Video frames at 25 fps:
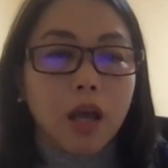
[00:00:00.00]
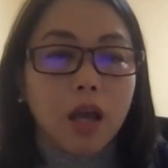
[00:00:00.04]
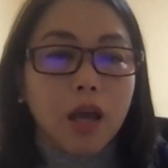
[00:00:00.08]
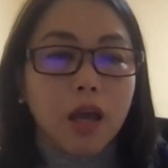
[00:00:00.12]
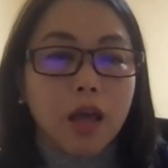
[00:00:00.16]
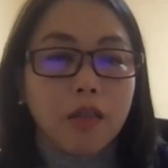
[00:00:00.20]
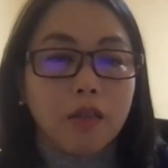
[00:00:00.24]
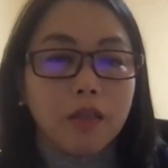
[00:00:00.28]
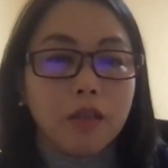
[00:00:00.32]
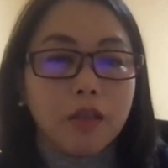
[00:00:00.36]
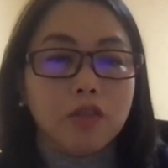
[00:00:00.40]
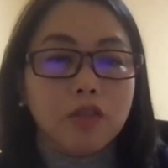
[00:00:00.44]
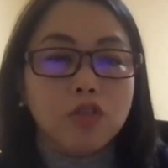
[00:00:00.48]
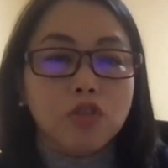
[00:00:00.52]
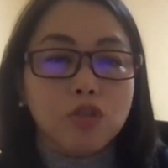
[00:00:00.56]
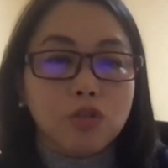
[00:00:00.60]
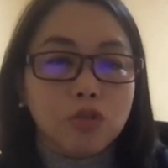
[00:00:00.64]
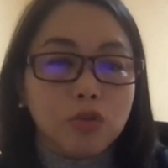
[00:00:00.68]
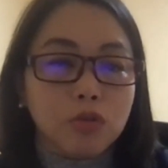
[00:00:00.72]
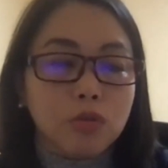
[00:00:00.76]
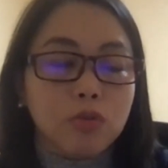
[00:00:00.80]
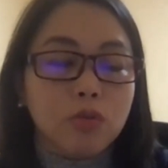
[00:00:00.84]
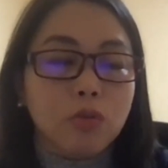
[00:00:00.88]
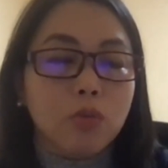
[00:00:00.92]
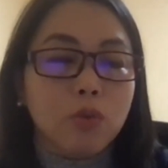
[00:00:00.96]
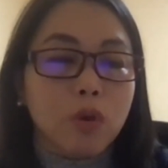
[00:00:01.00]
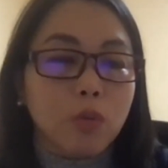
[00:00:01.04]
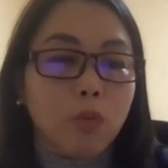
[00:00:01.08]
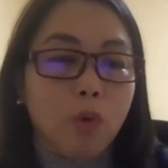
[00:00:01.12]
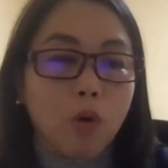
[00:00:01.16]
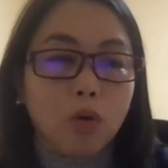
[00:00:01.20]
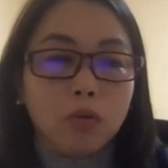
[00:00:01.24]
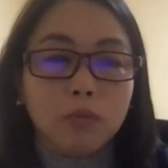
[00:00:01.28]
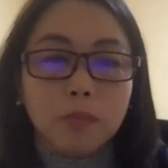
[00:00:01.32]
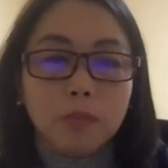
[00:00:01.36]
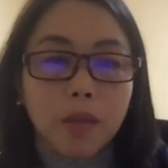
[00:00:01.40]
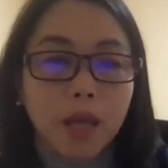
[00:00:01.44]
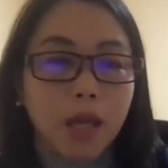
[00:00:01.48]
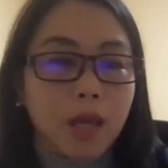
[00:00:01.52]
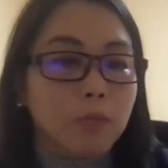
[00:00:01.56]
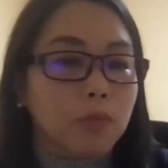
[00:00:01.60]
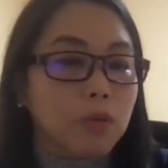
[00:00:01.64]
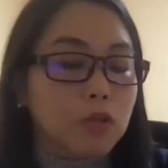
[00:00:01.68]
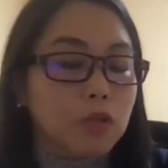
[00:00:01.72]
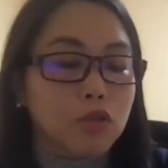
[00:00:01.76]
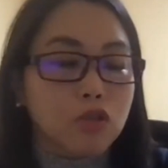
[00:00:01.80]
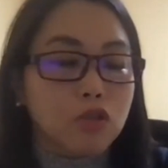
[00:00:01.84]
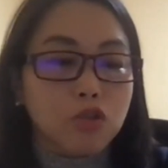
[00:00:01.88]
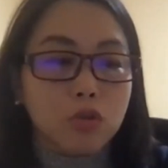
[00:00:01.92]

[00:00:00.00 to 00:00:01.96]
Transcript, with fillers: and then two, we won't be able